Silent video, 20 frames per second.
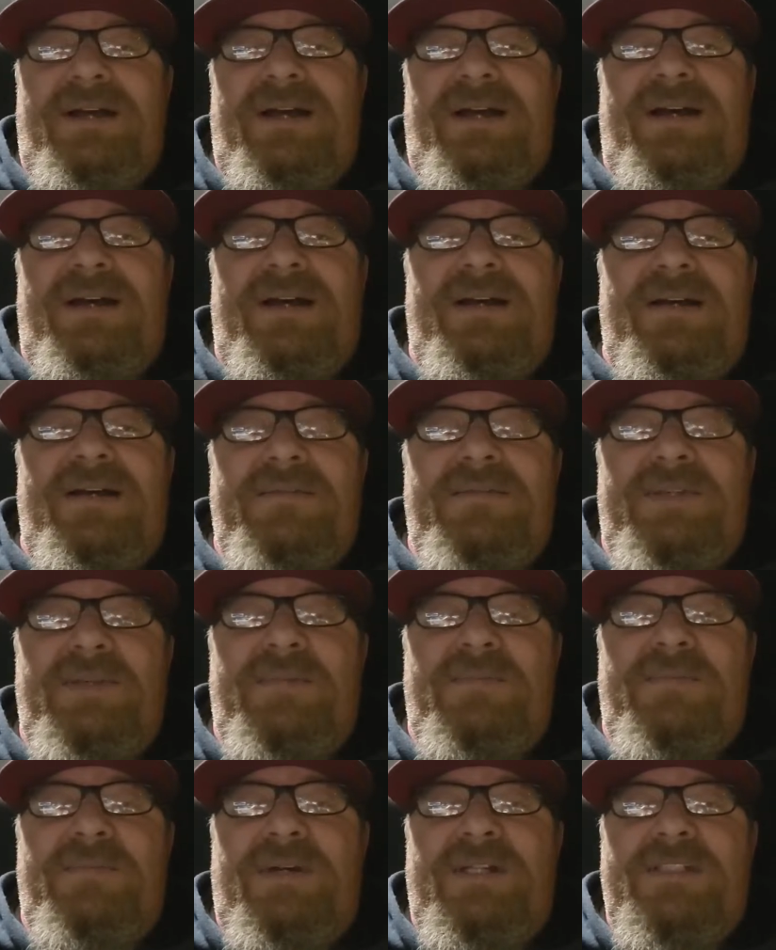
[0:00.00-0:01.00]

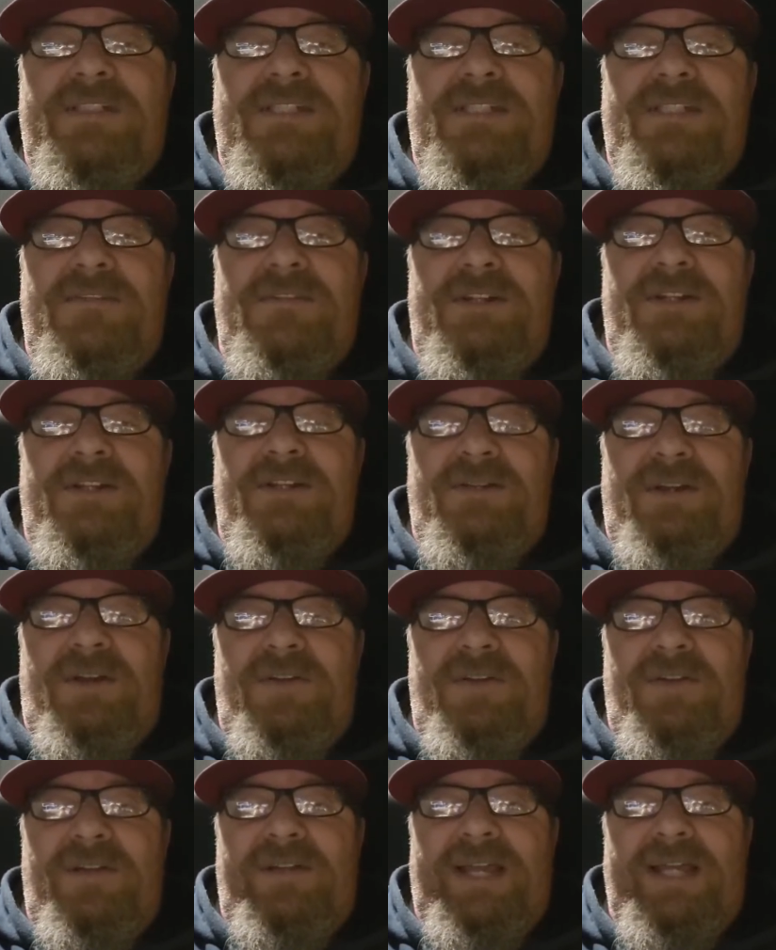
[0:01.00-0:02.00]
You know the
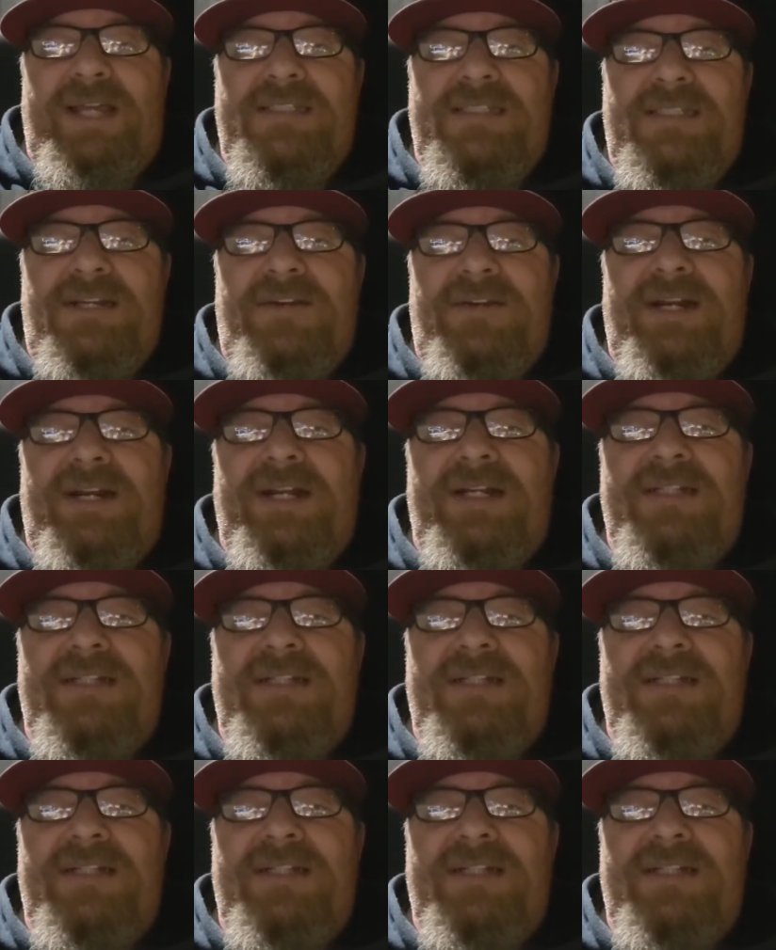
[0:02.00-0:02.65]
latest and greatest.